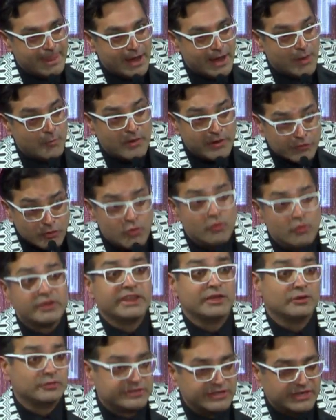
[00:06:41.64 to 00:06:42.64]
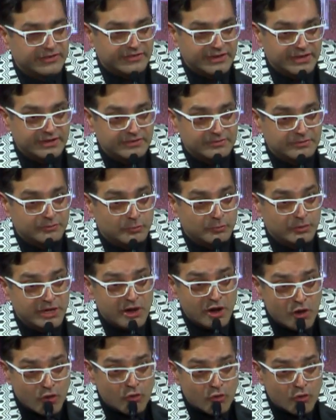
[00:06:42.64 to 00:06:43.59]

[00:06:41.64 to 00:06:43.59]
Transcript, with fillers: And we're all guilty of it. We are